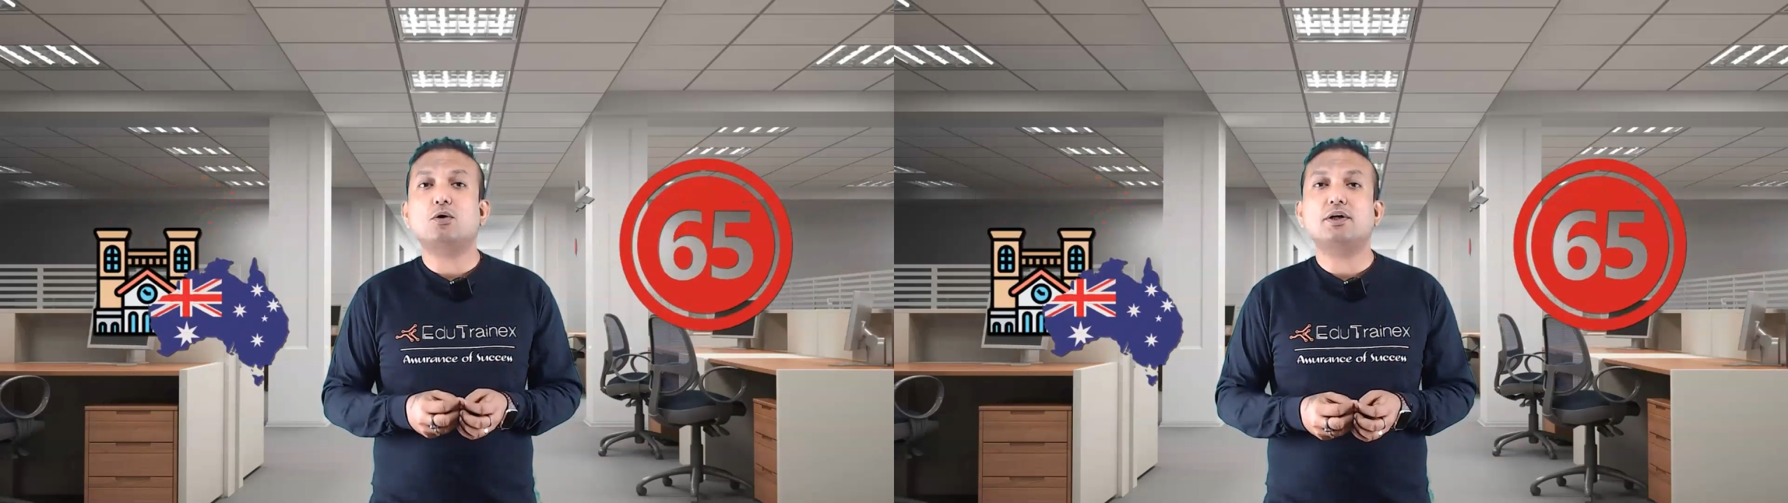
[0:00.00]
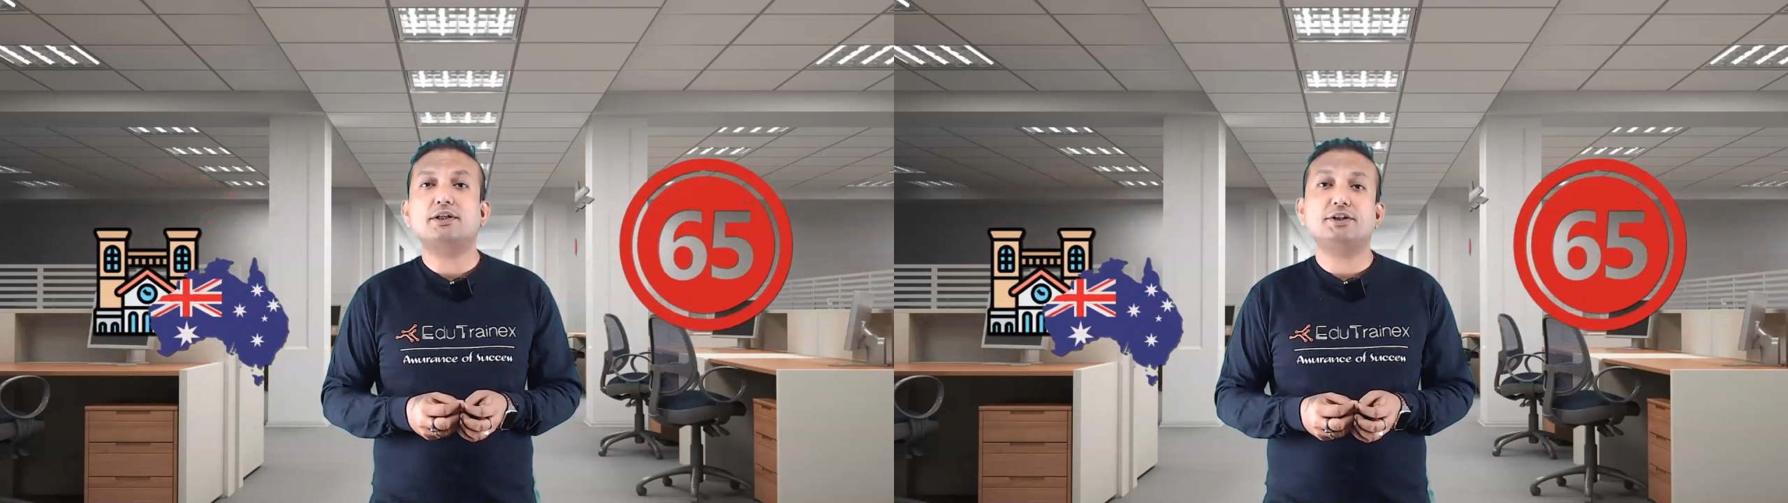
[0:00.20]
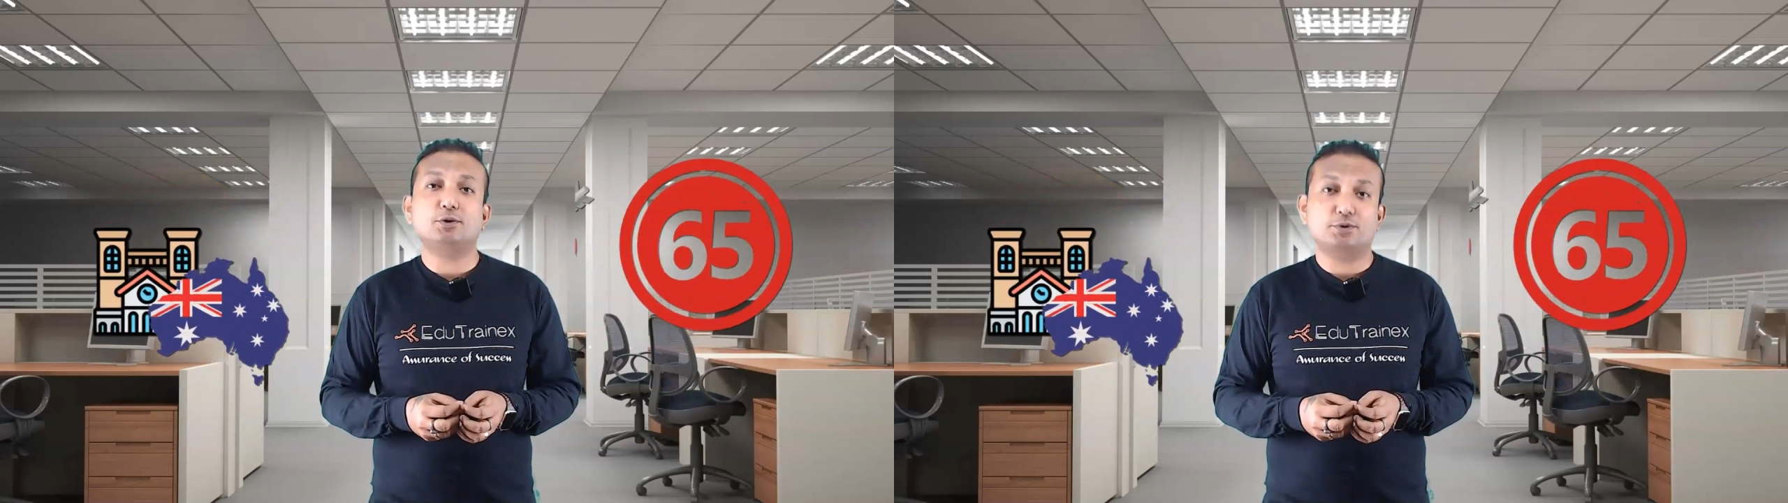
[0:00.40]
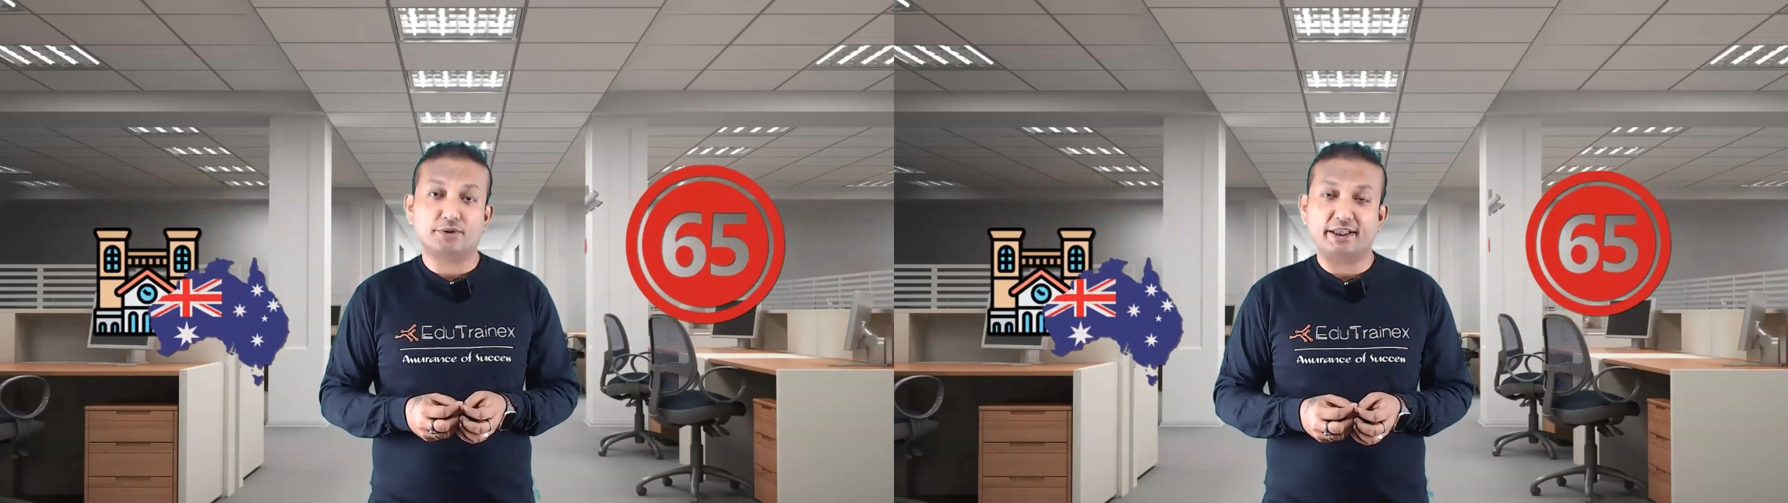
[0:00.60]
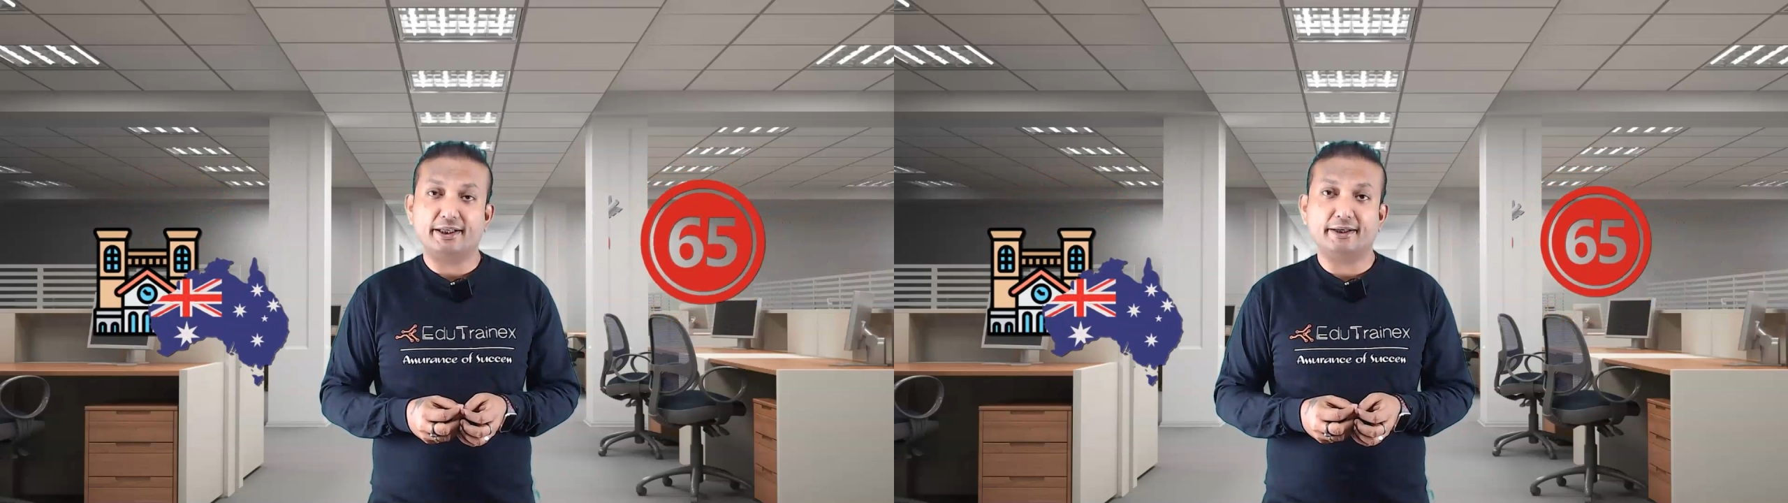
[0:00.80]
college in
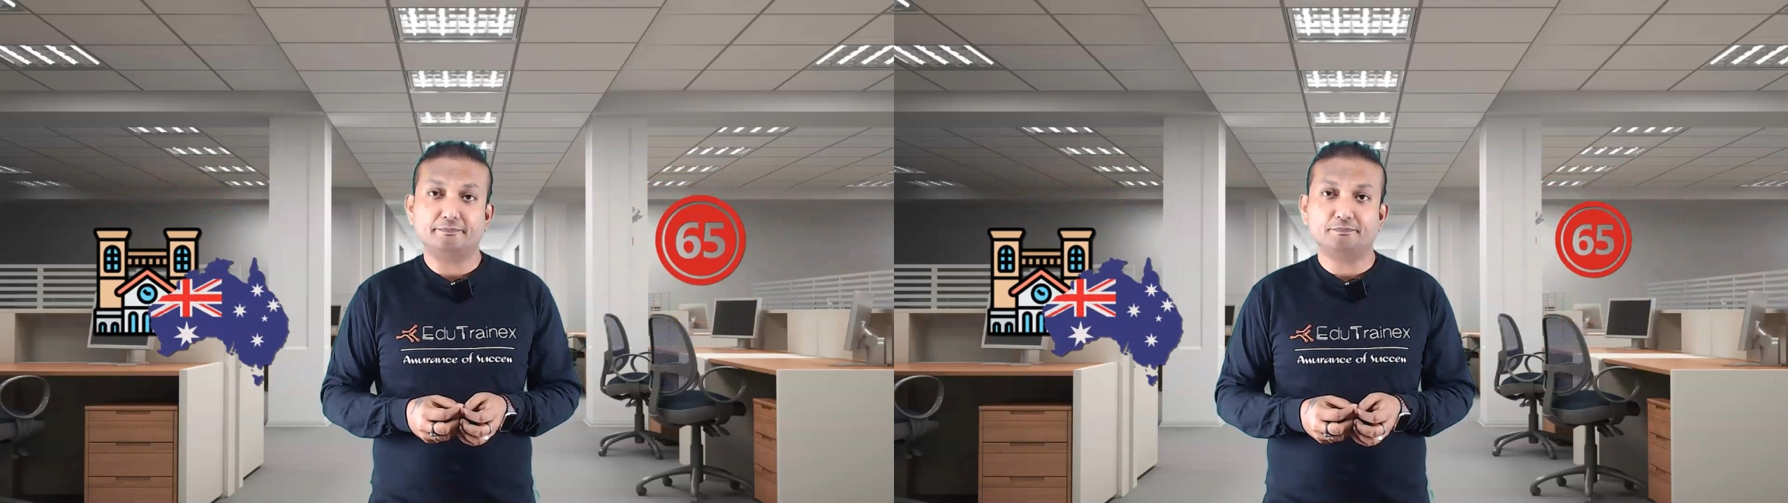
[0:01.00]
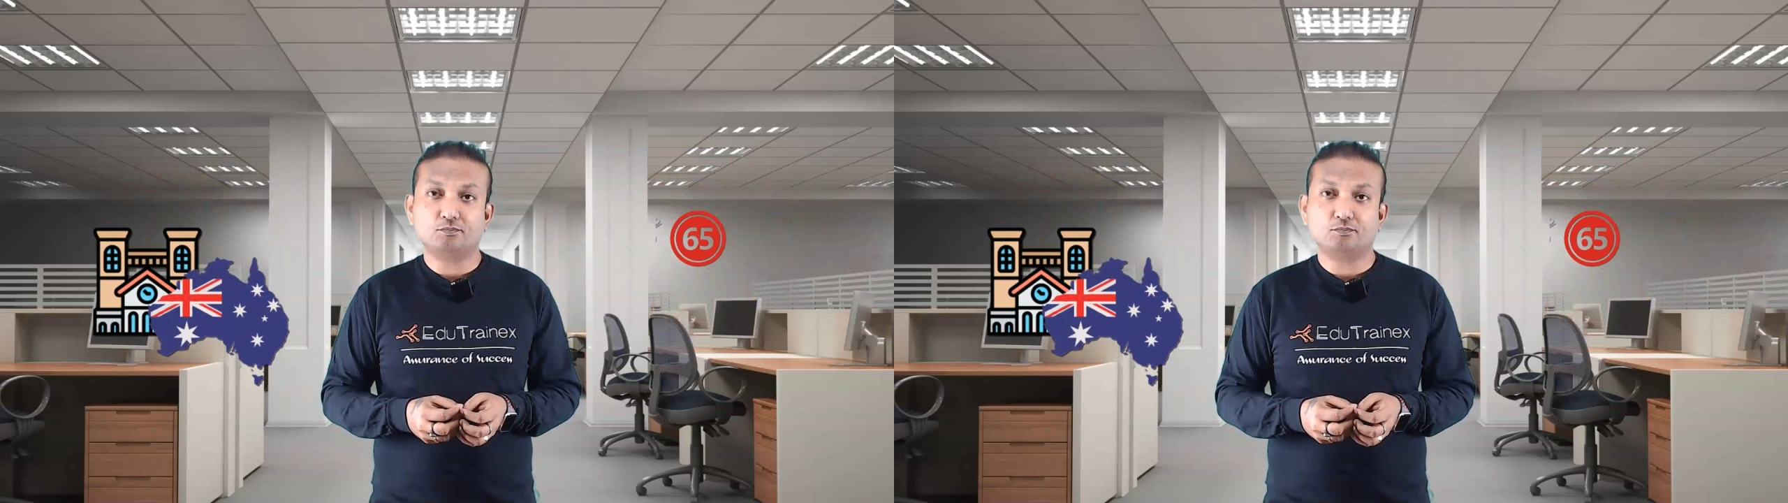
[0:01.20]
Australia.